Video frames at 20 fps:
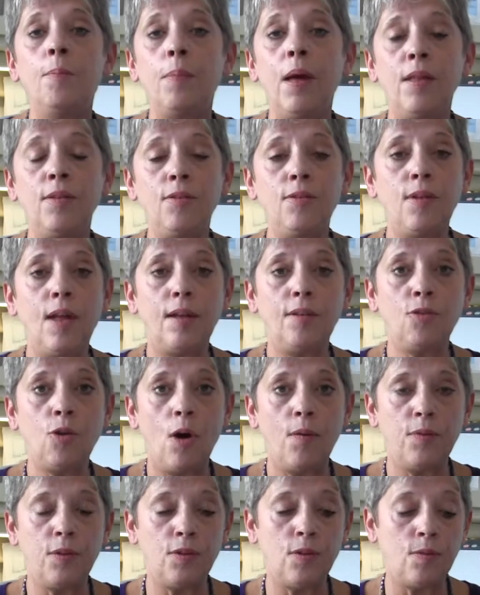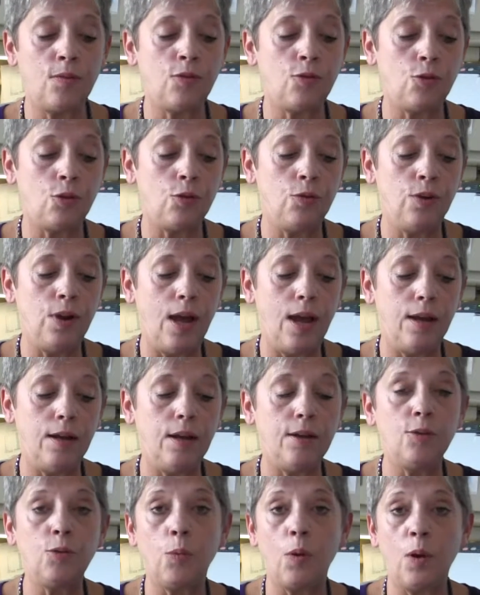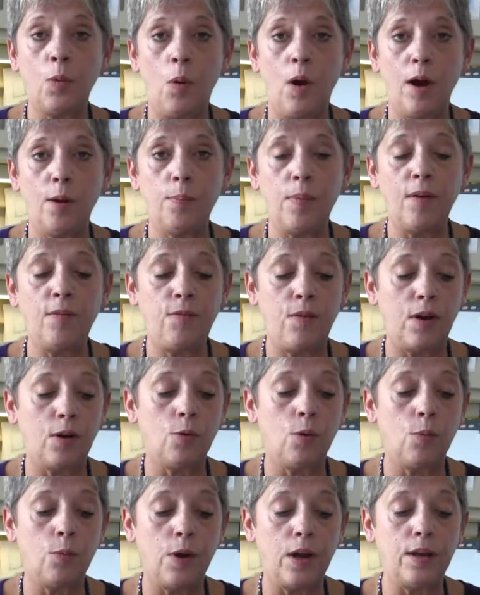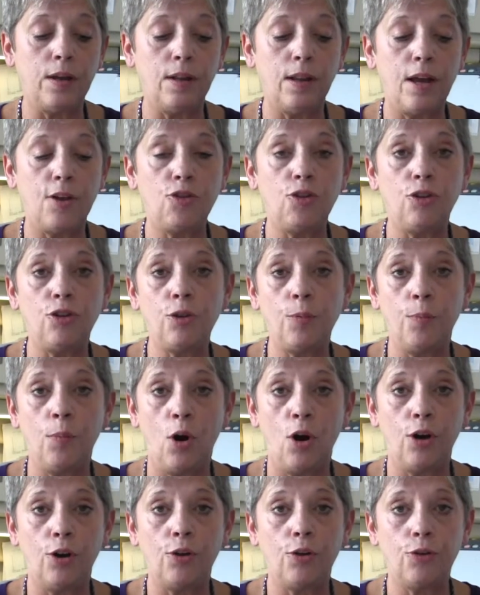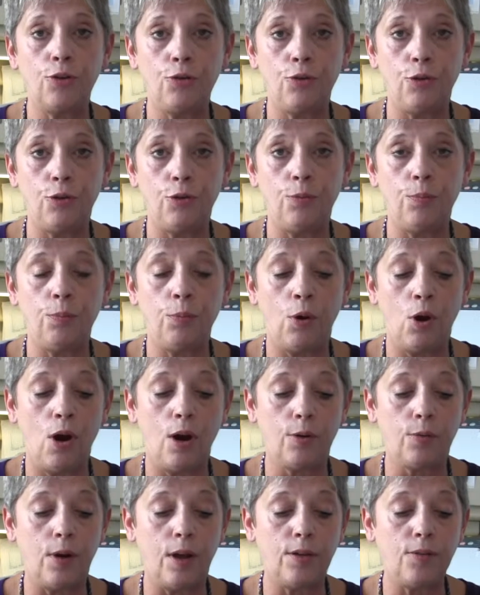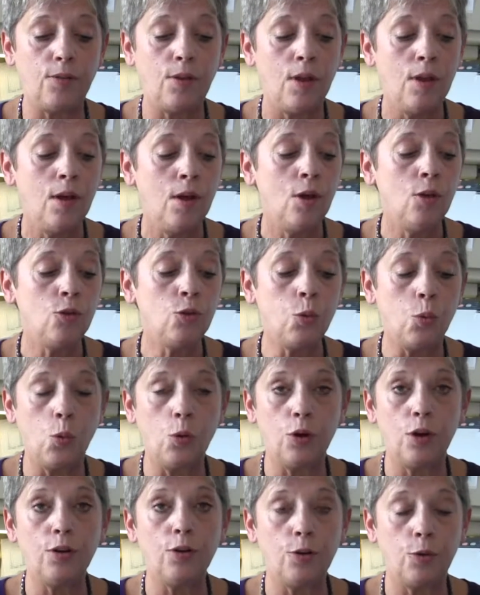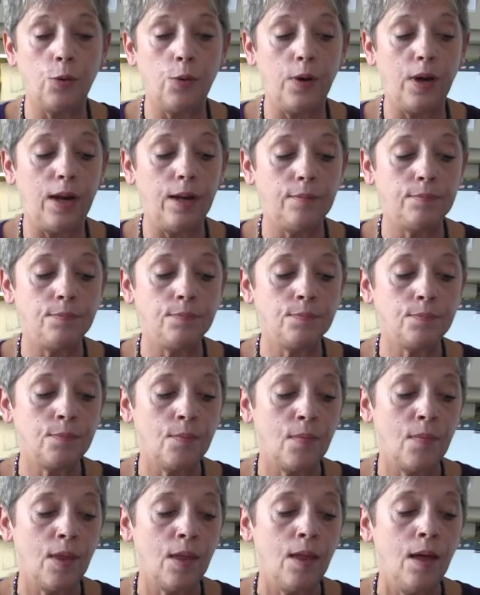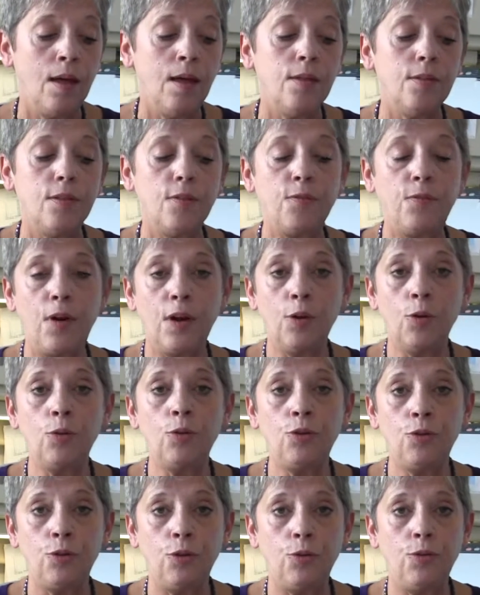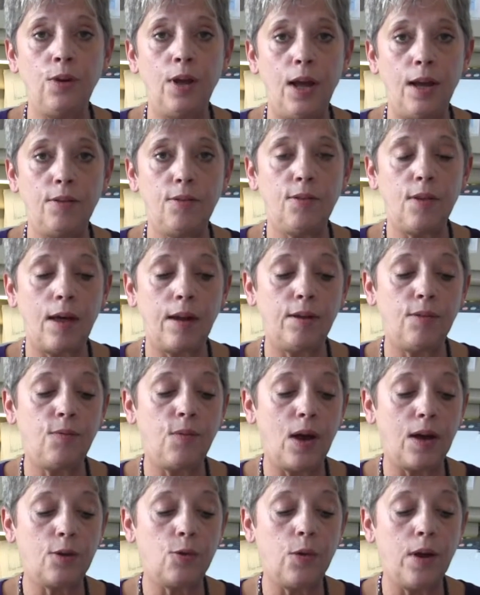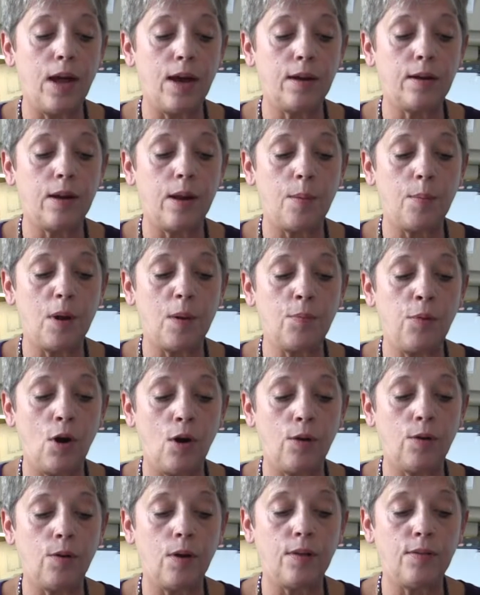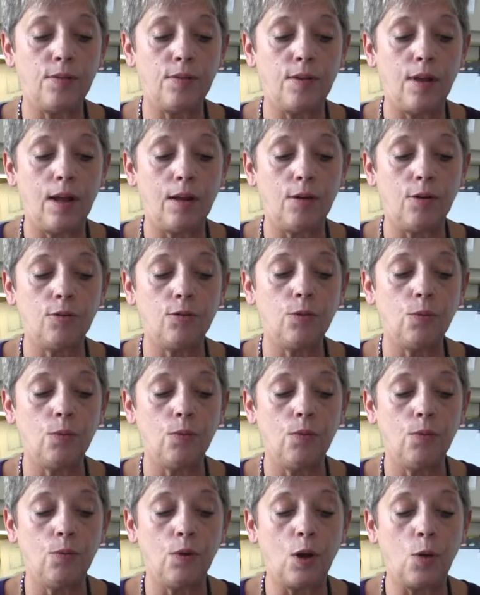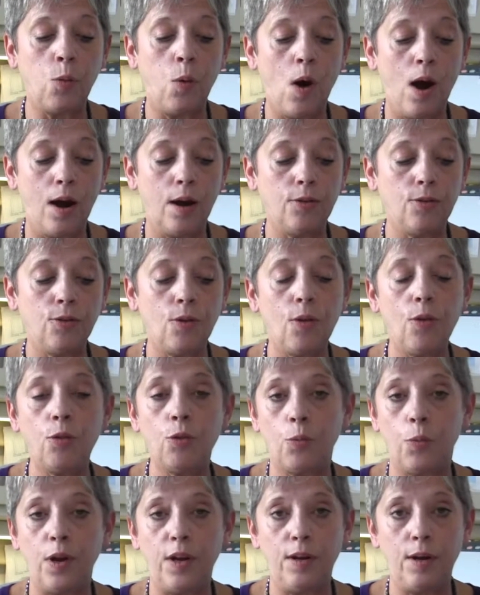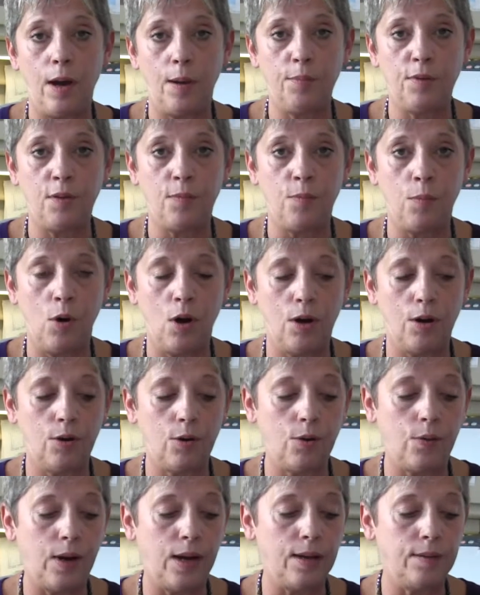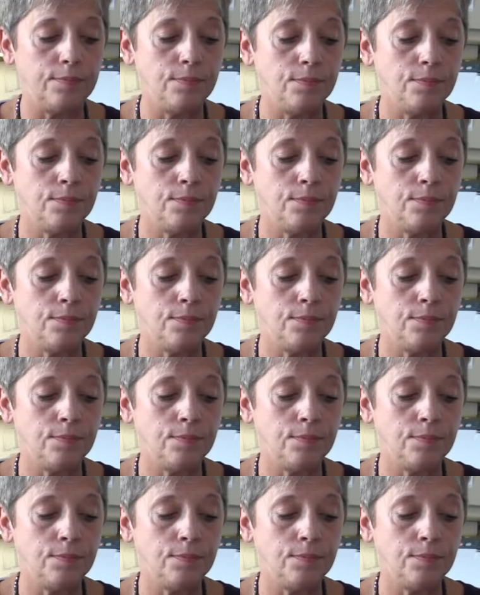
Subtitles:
Penn State's Office of Student Aid is required by federal regulation to monitor student progress toward a degree. The Federal Student Aid Satisfactory Academic Progress Standards requires 3 types of monitoring.